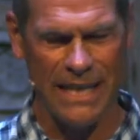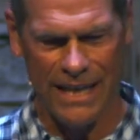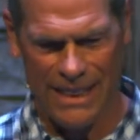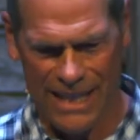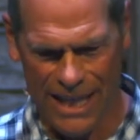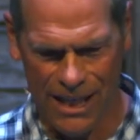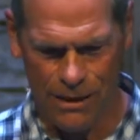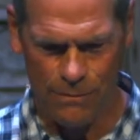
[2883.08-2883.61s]
I
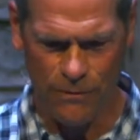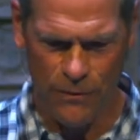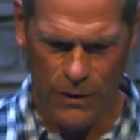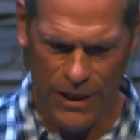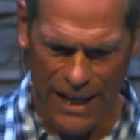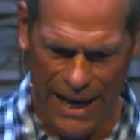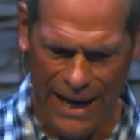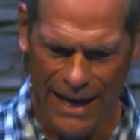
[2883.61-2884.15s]
thank him for
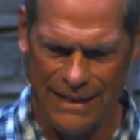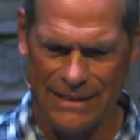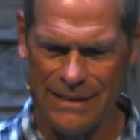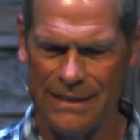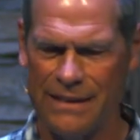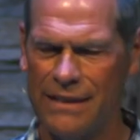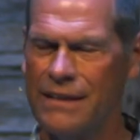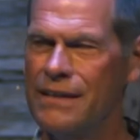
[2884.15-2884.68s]
that."
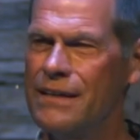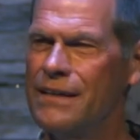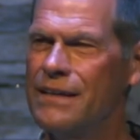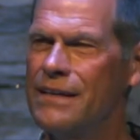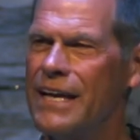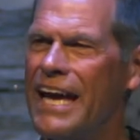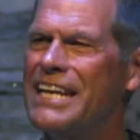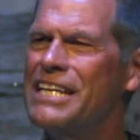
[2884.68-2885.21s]

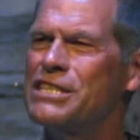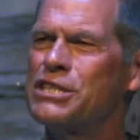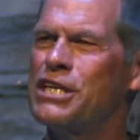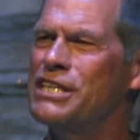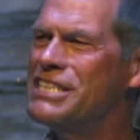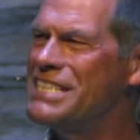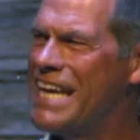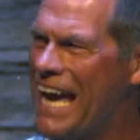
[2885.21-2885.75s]
And it's
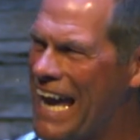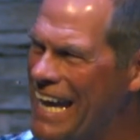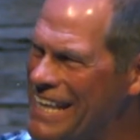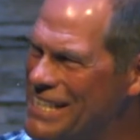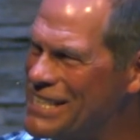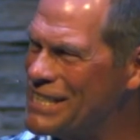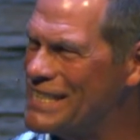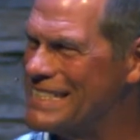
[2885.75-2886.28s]

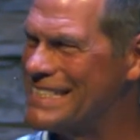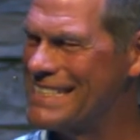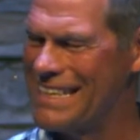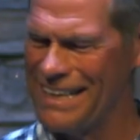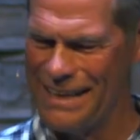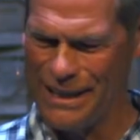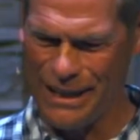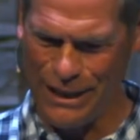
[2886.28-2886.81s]
contagious
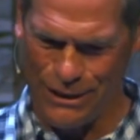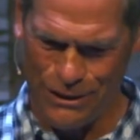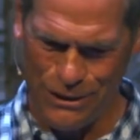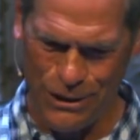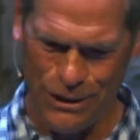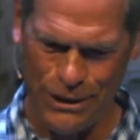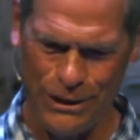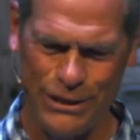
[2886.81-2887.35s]
in a
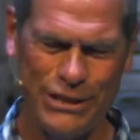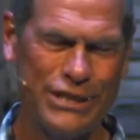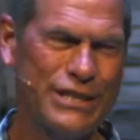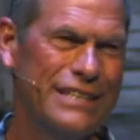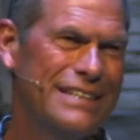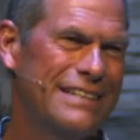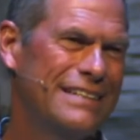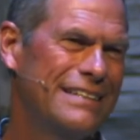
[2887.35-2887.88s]
church.
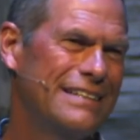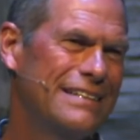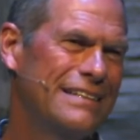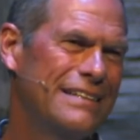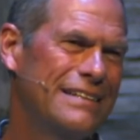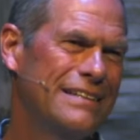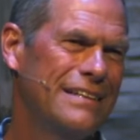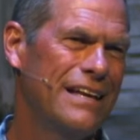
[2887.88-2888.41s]

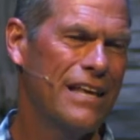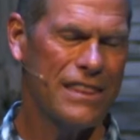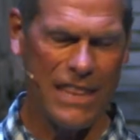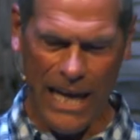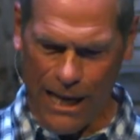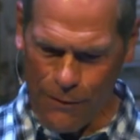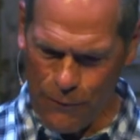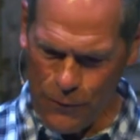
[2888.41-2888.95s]

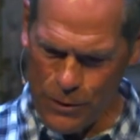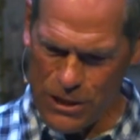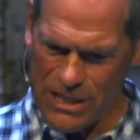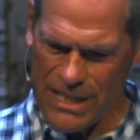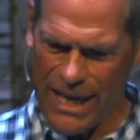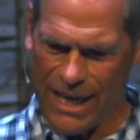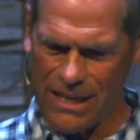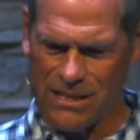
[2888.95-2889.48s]
Thankful
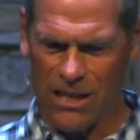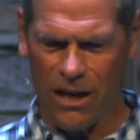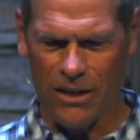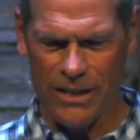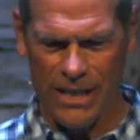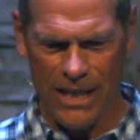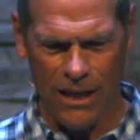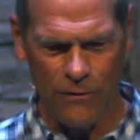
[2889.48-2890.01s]
saints
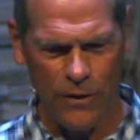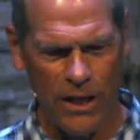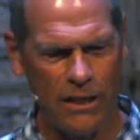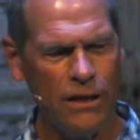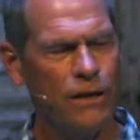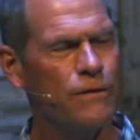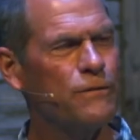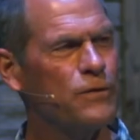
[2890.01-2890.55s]
are
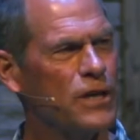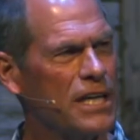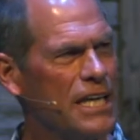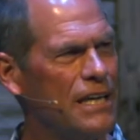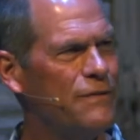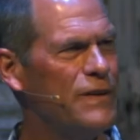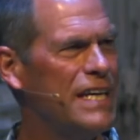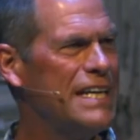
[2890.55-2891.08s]
giving,
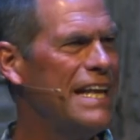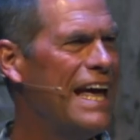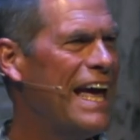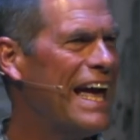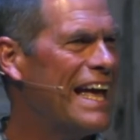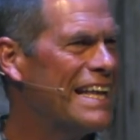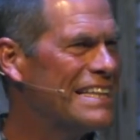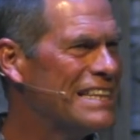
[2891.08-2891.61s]
forgiving,
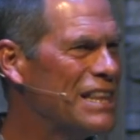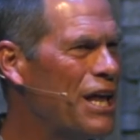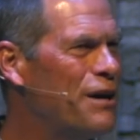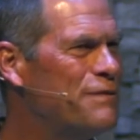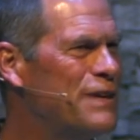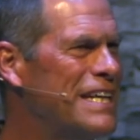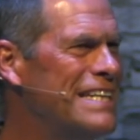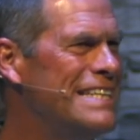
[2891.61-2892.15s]
and
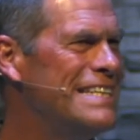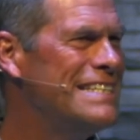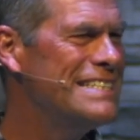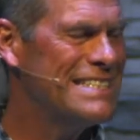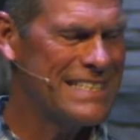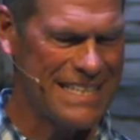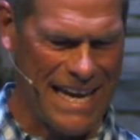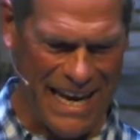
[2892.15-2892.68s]
loving
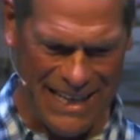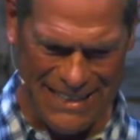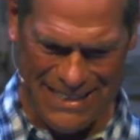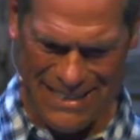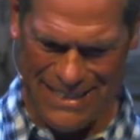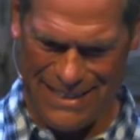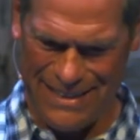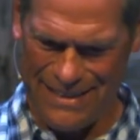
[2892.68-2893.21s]

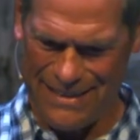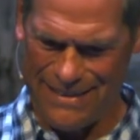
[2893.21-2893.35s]
saints.